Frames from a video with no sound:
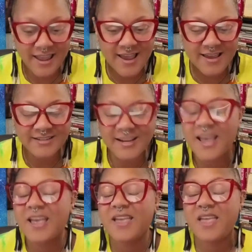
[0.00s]
And
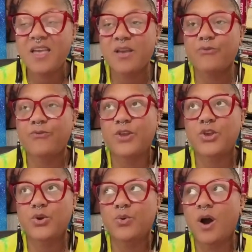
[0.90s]
if
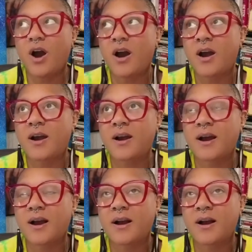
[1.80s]
you are,